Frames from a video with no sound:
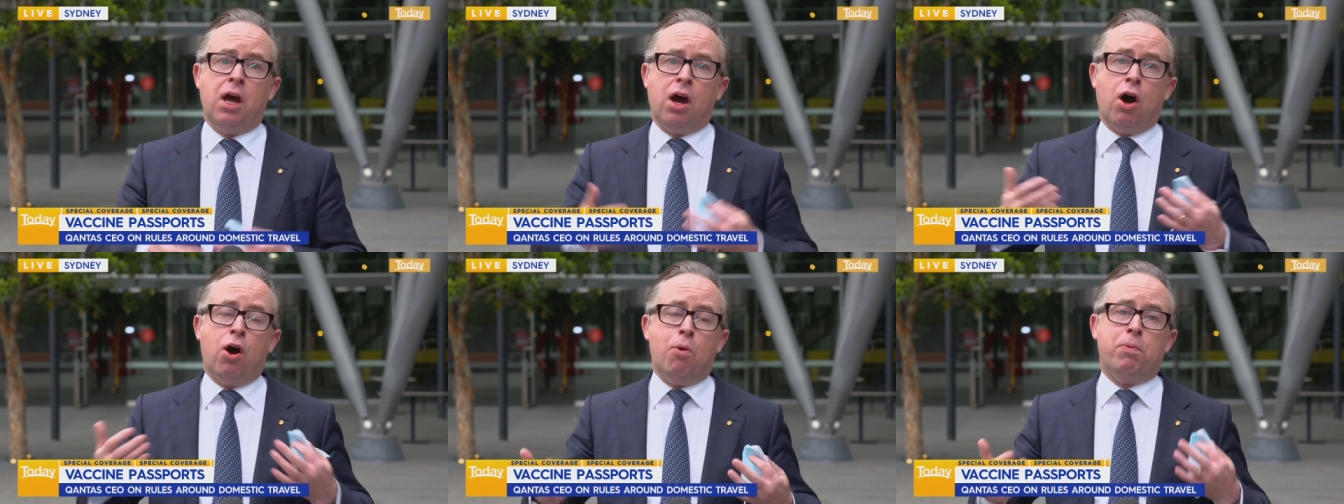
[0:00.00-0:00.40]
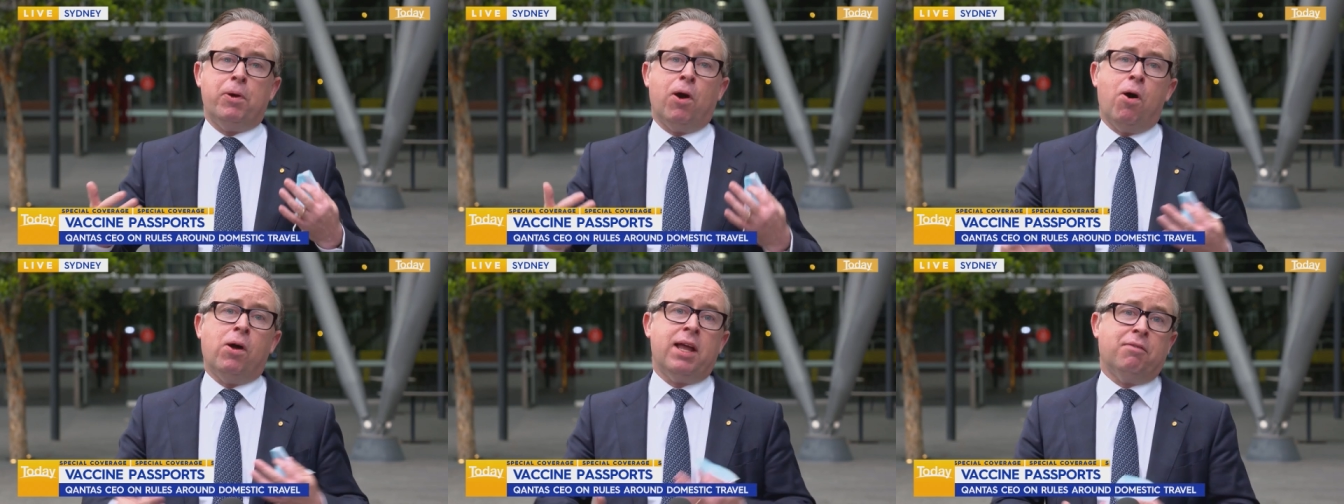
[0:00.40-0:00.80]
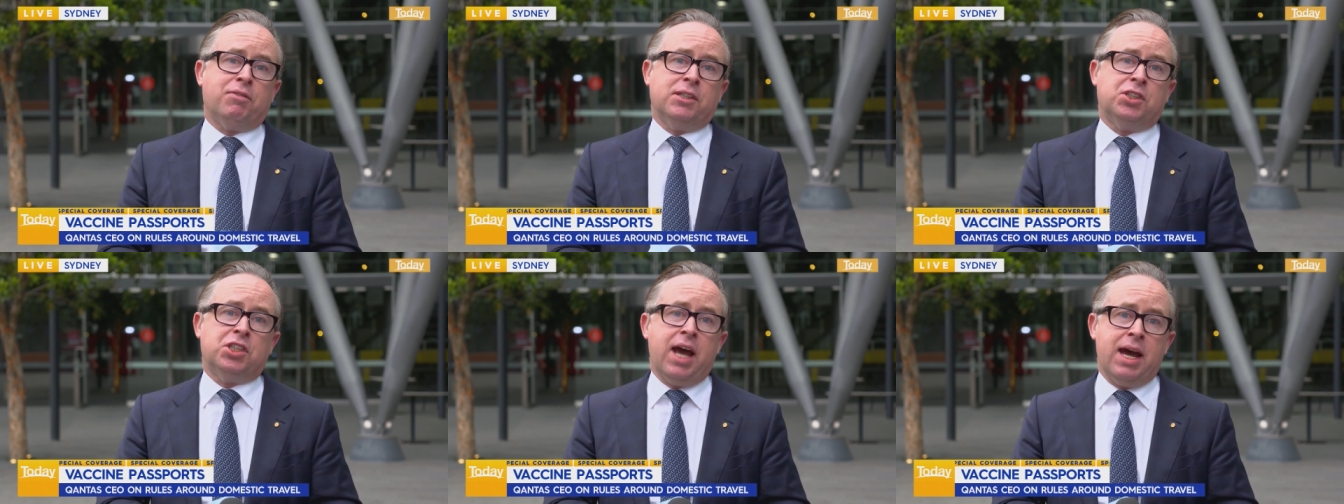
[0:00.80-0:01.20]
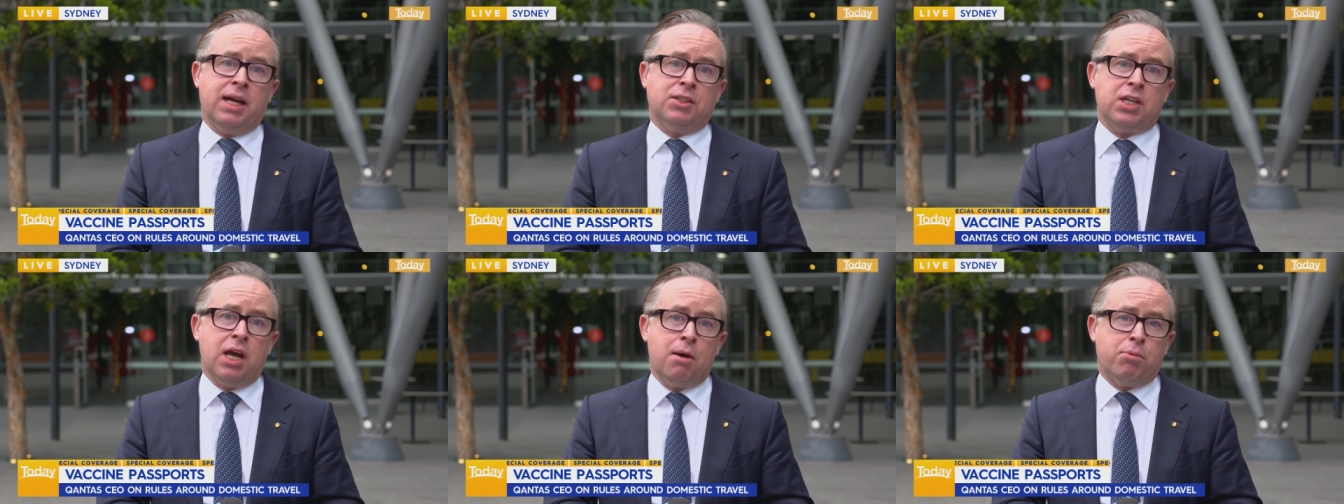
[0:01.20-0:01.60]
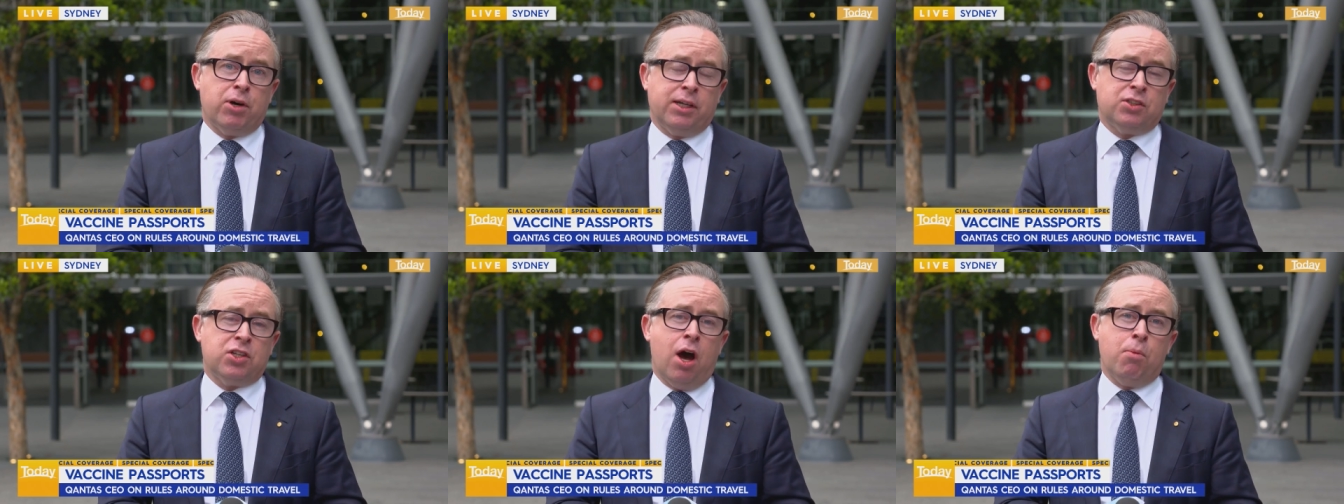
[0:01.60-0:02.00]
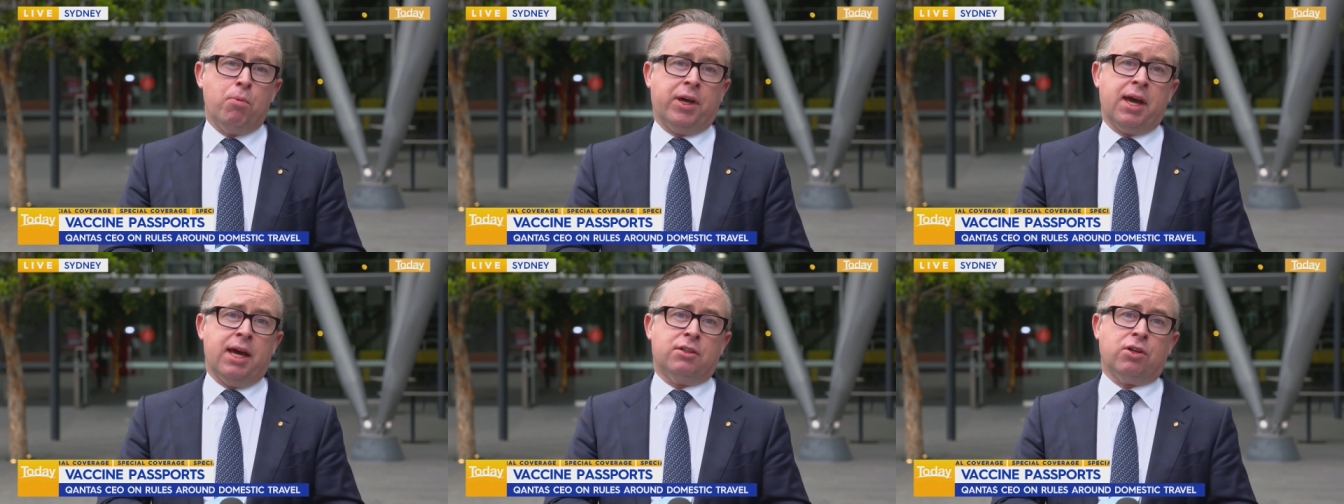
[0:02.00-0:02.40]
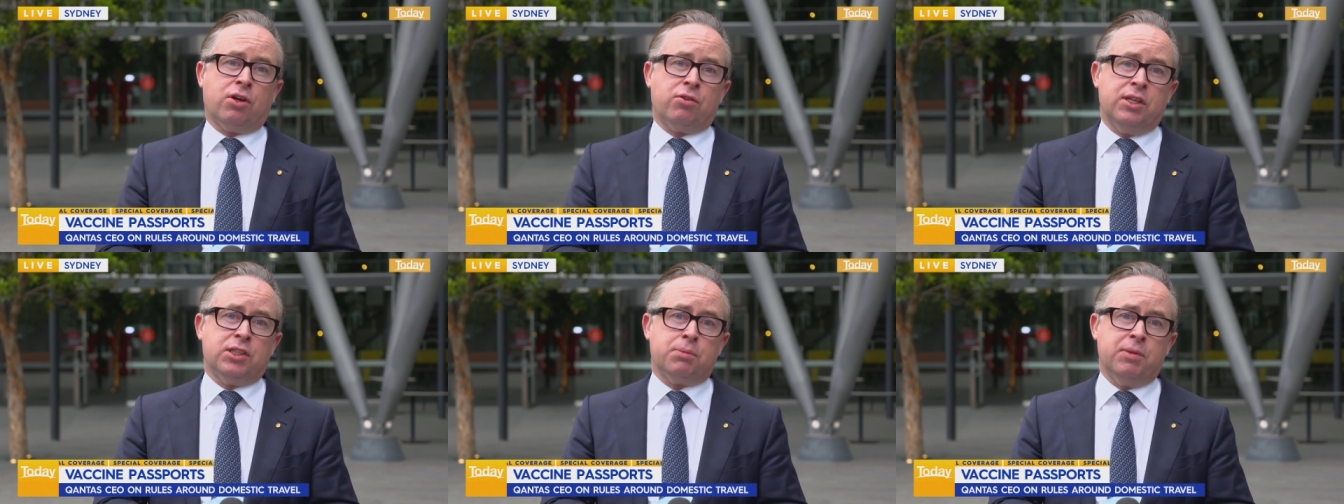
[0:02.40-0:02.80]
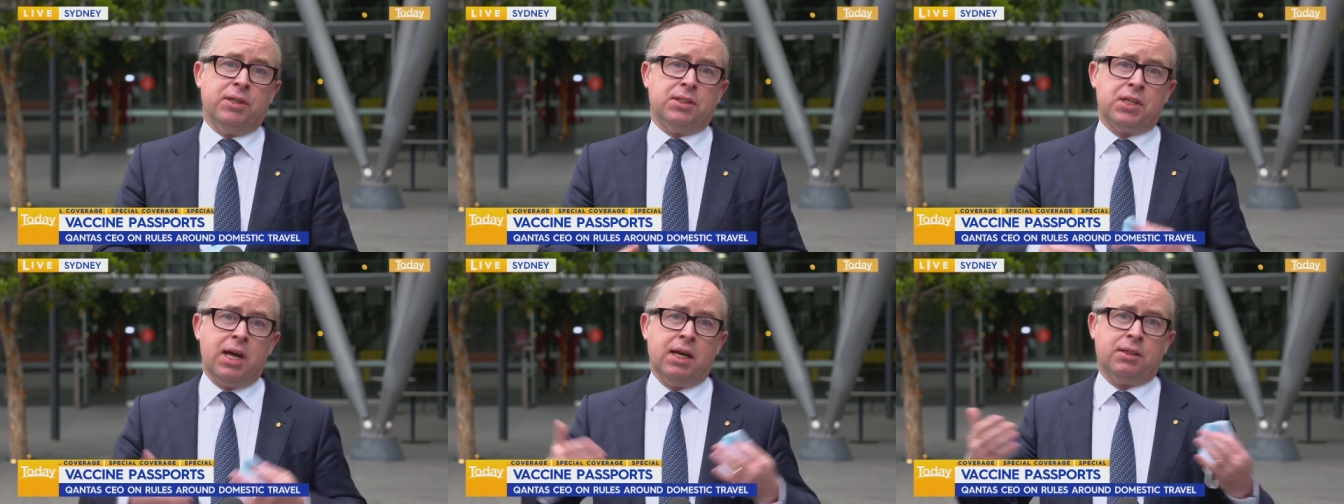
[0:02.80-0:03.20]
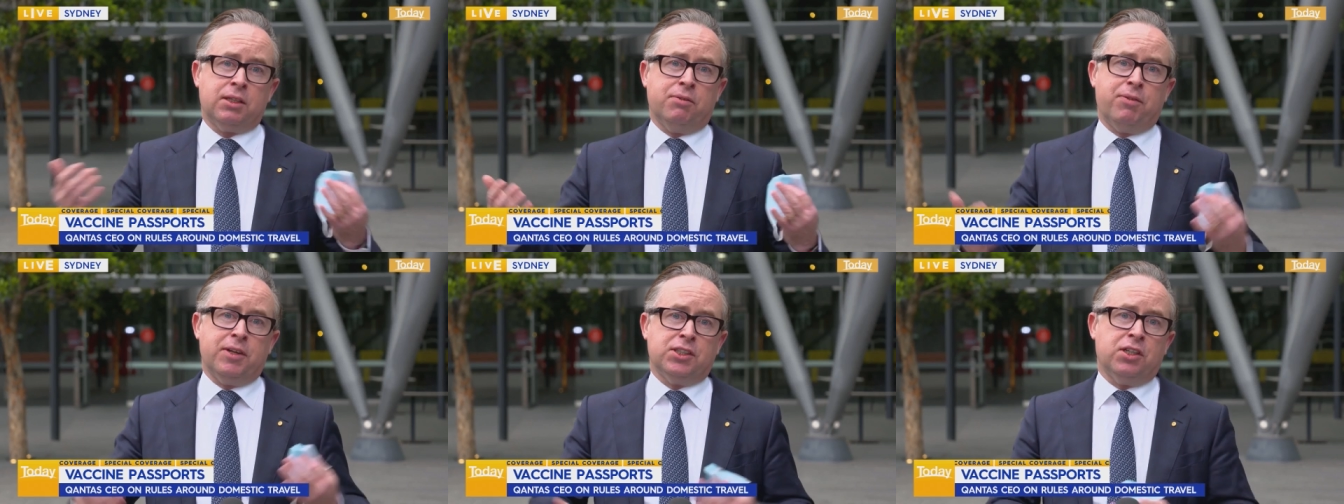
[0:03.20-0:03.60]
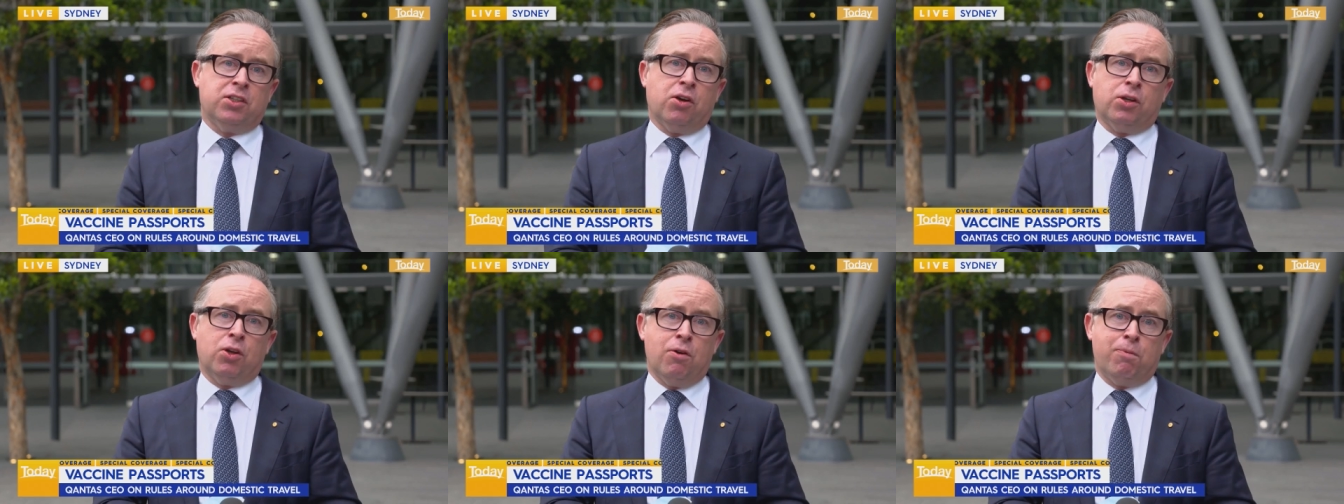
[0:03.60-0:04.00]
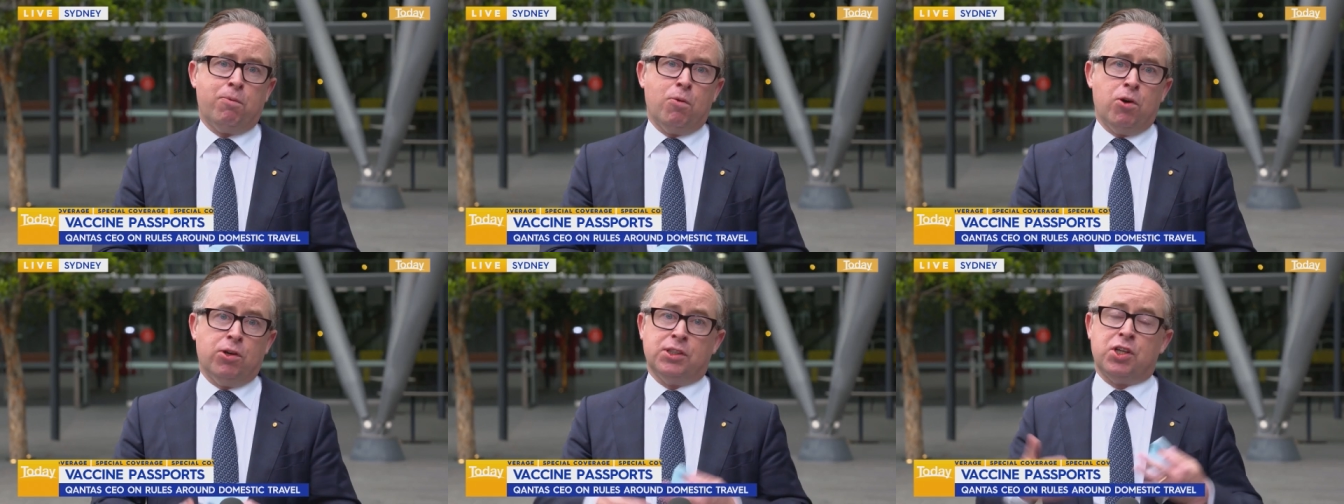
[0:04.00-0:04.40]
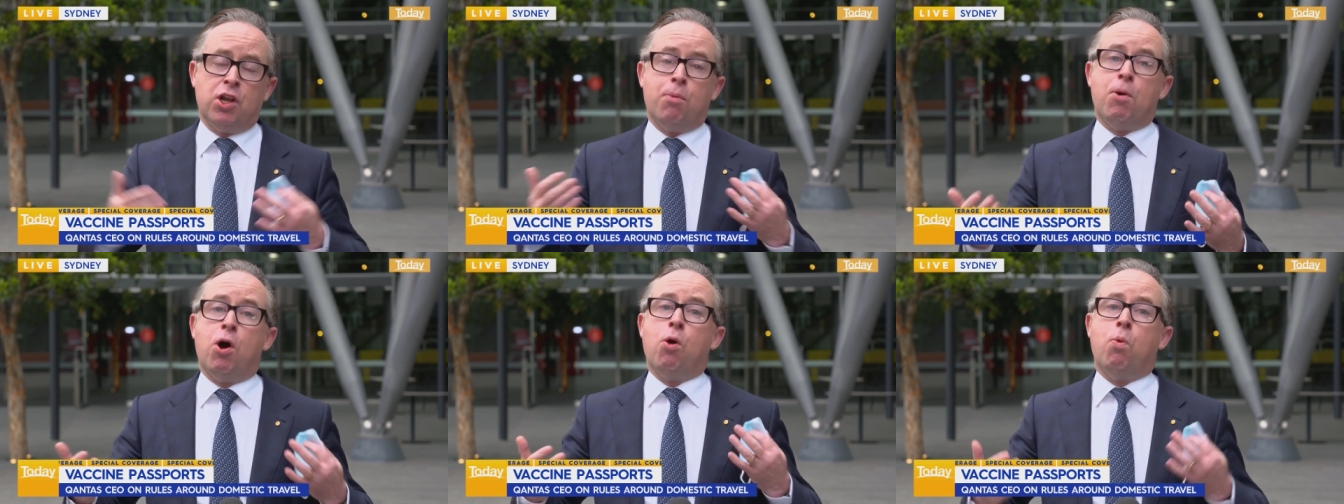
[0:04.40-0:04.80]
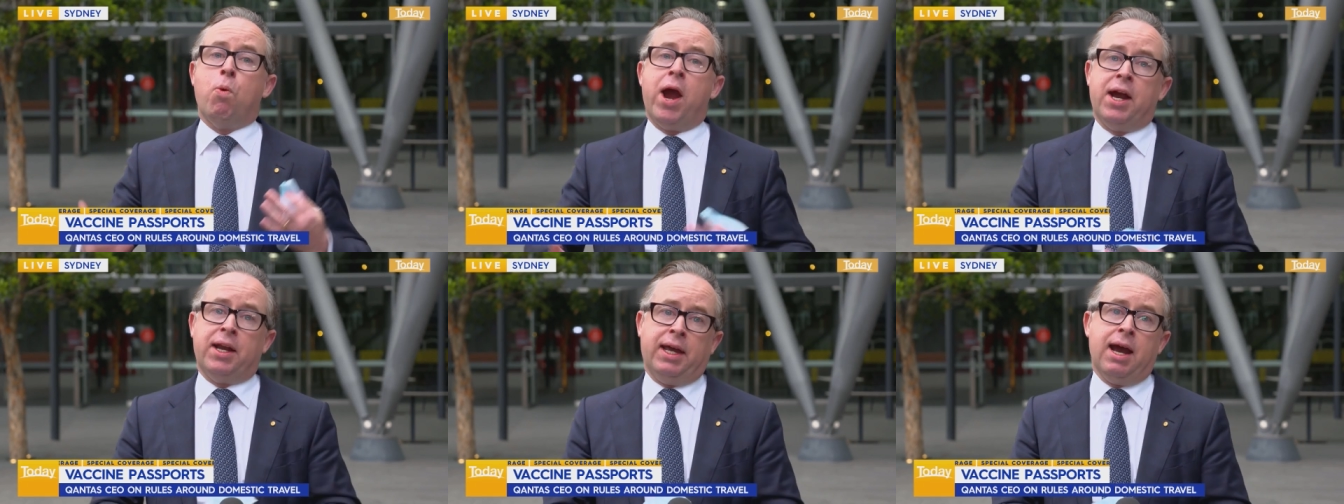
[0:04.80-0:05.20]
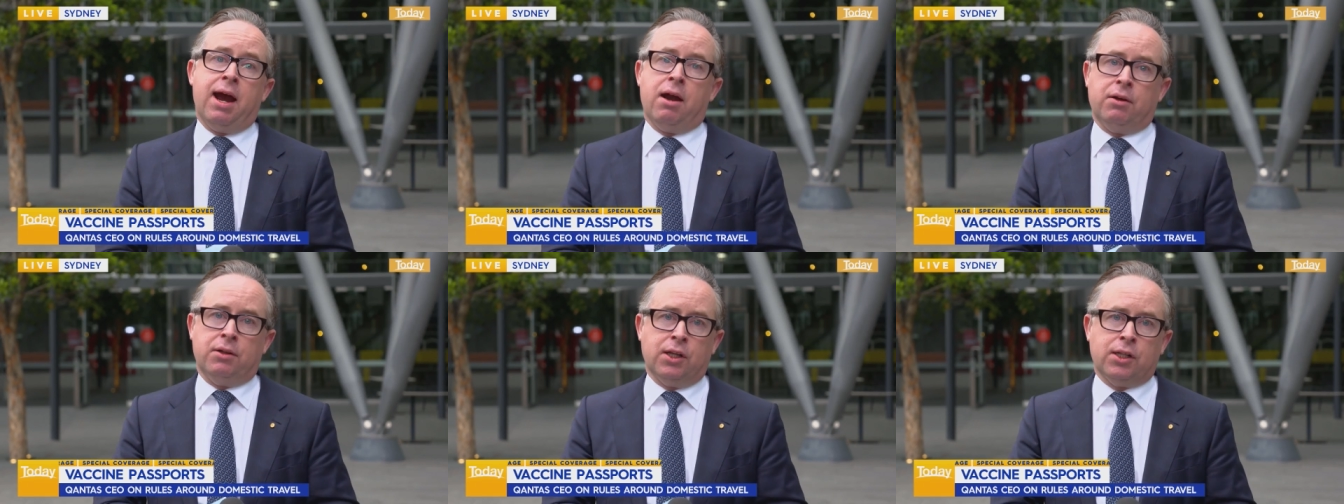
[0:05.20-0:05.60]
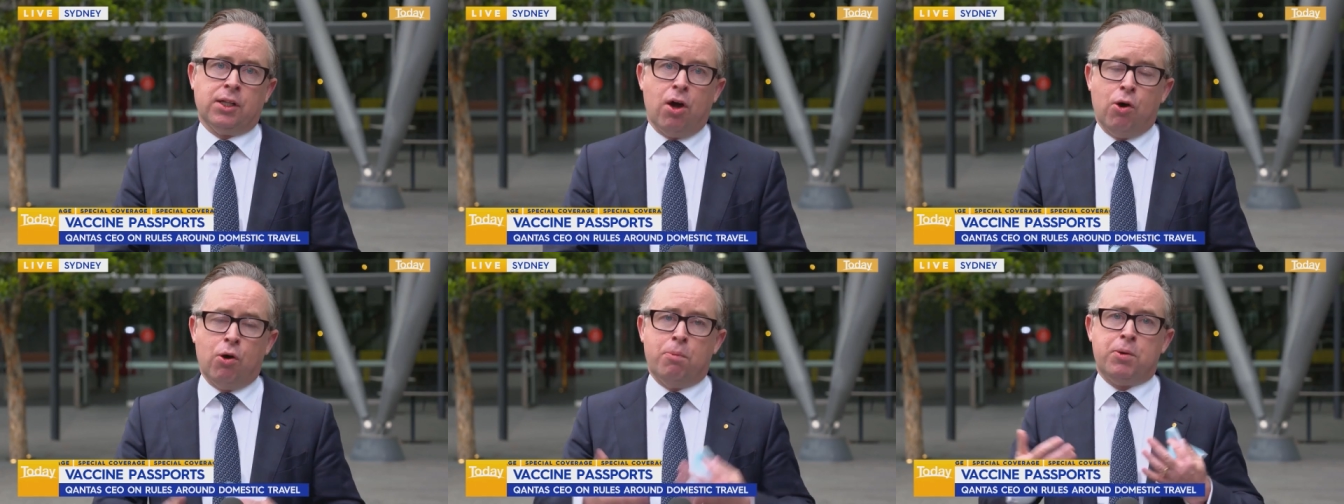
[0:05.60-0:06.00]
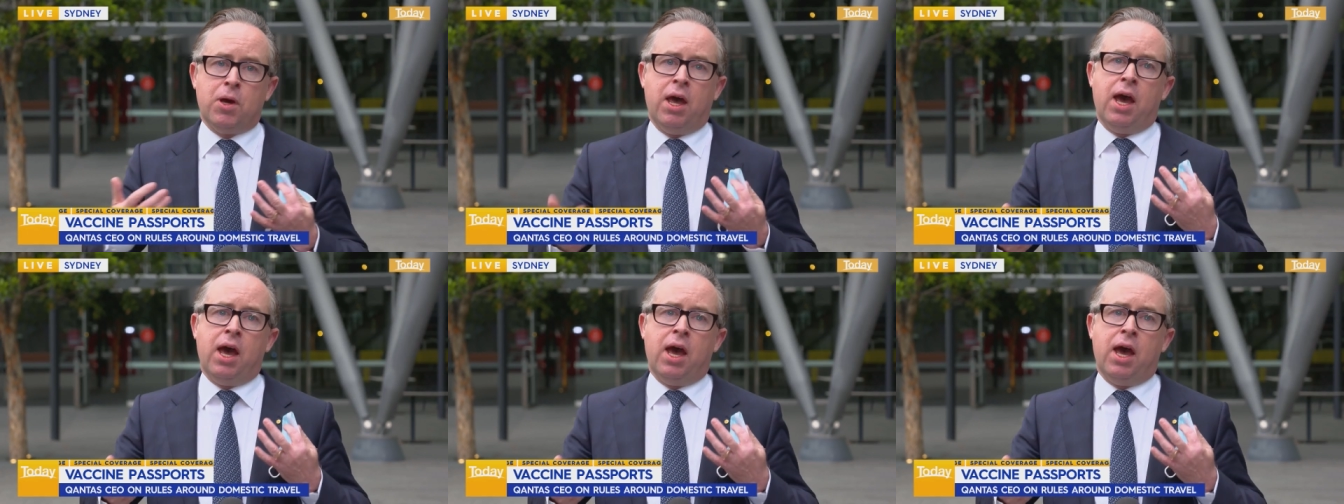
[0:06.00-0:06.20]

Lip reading: I hope we all have the chance by the time we get to Christmas to visit our loved ones, no matter where they are on the globe,